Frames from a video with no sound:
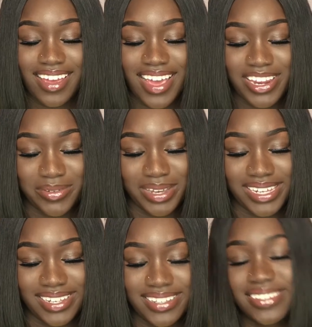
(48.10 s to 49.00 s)

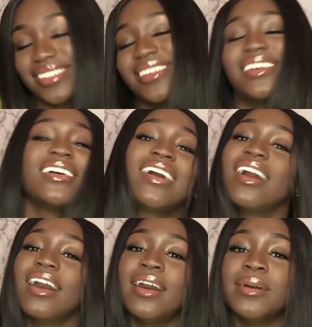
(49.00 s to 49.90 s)
Anyways,
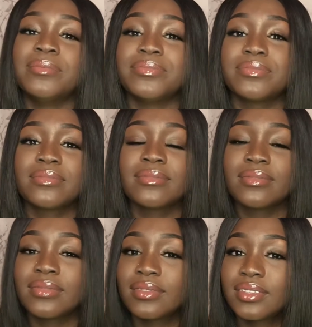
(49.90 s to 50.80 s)
um,
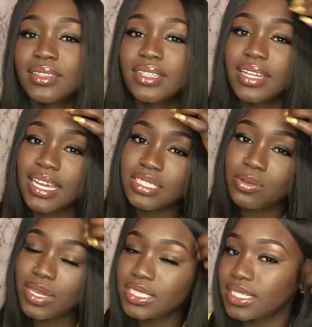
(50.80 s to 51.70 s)
the next
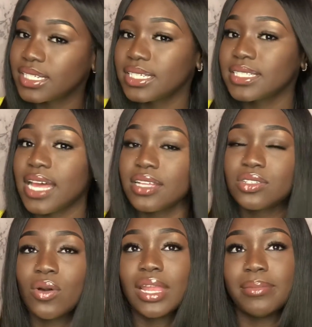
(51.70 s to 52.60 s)
question is how
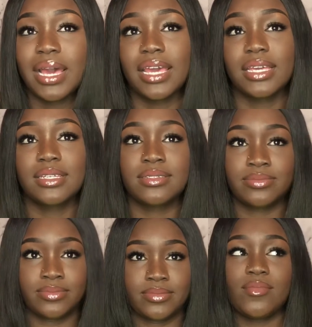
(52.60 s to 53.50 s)
tall am I?
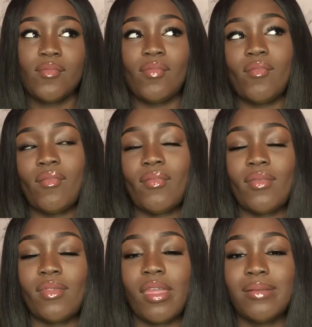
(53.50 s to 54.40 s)

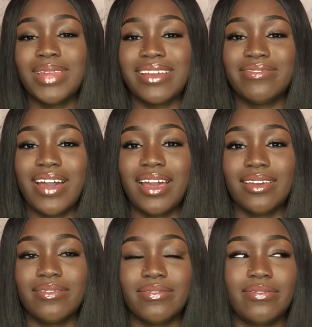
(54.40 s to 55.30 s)
I'm like
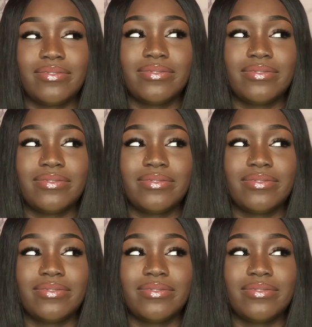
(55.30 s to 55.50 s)
five.